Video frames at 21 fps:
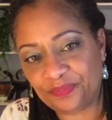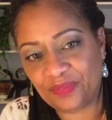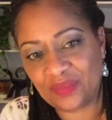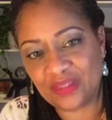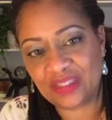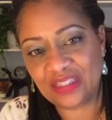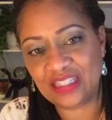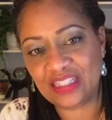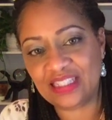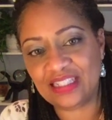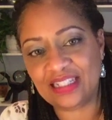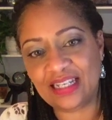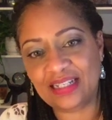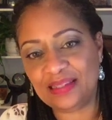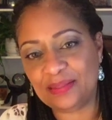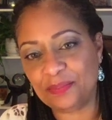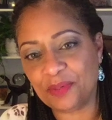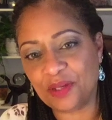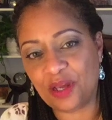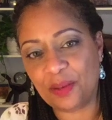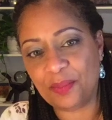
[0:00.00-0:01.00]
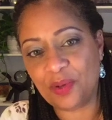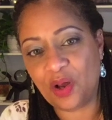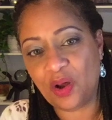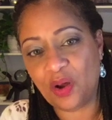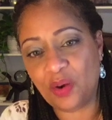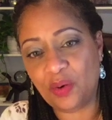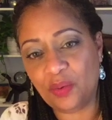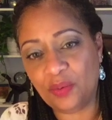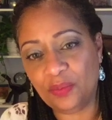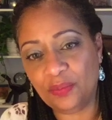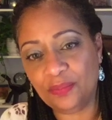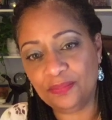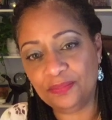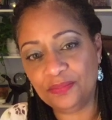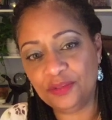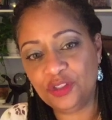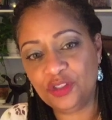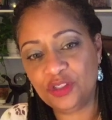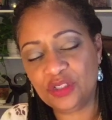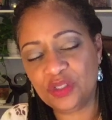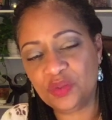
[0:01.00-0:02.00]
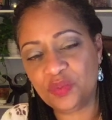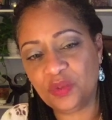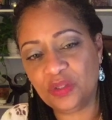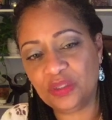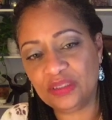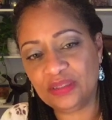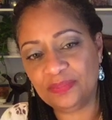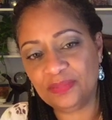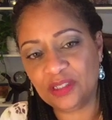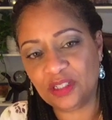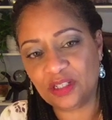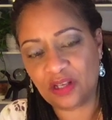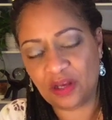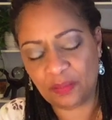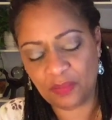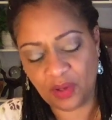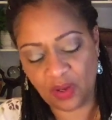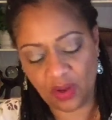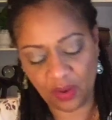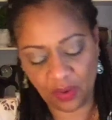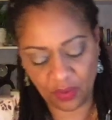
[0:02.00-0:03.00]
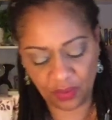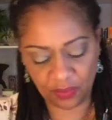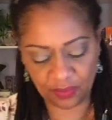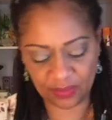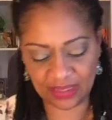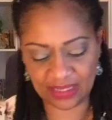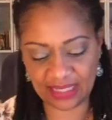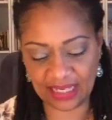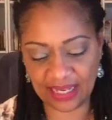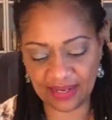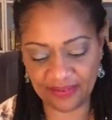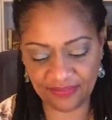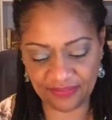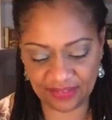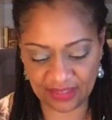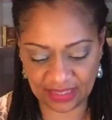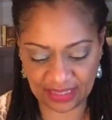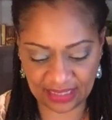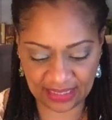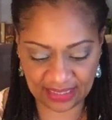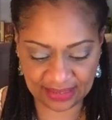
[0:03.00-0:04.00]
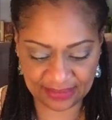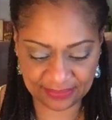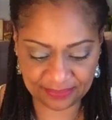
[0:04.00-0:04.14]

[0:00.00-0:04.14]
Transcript: just let them come home. You just want them to come home safely.